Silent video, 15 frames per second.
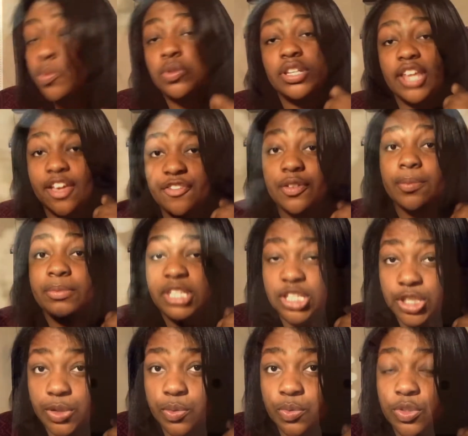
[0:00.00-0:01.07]
will never
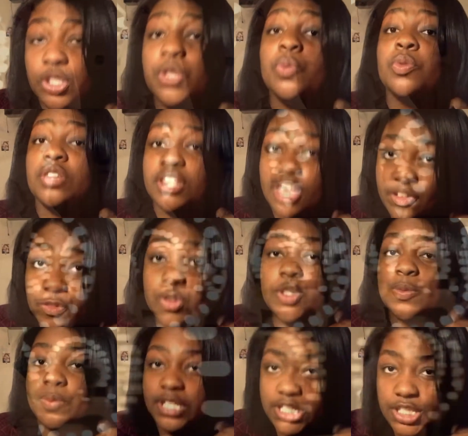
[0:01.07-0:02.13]
meet you. You will never
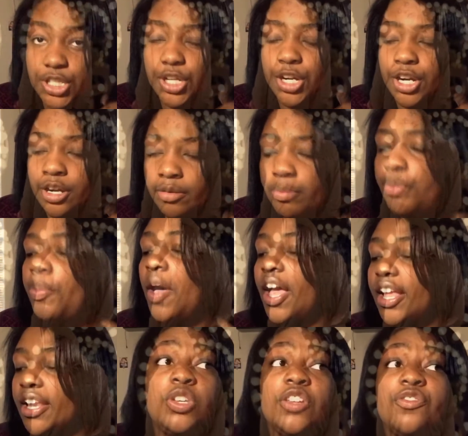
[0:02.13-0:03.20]
speak to her.
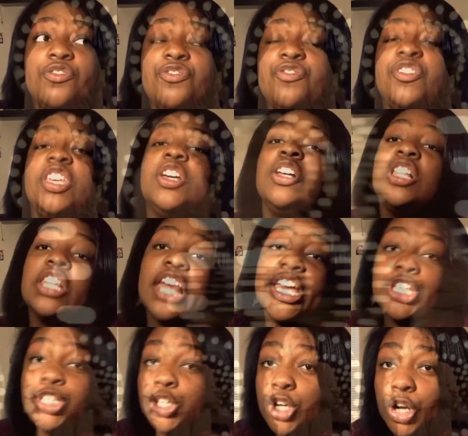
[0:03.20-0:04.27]
But you can feel
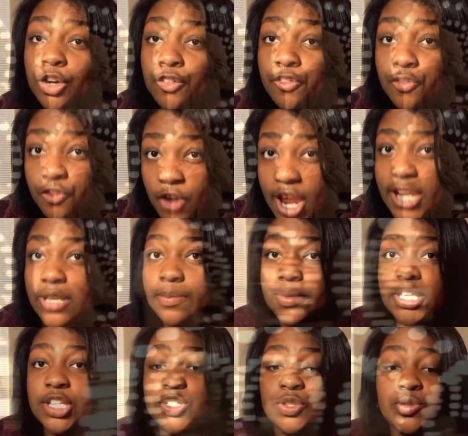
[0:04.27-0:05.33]
like you're her friend
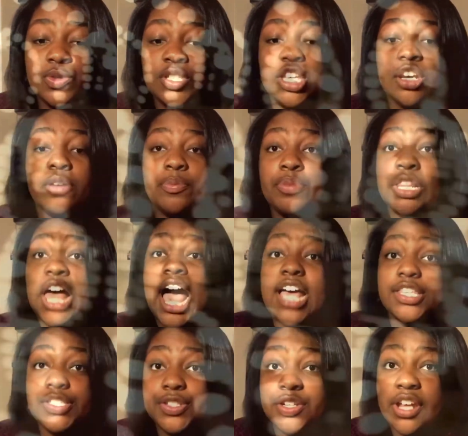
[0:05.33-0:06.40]
because you see her
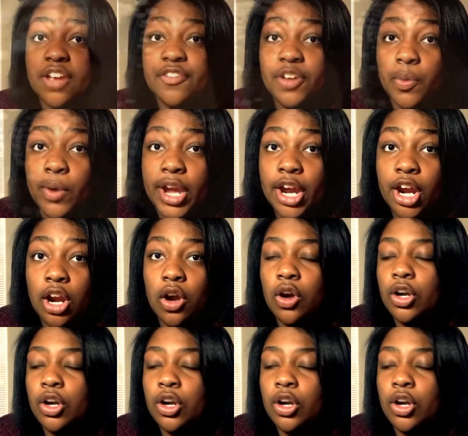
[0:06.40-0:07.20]
plastered everywhere,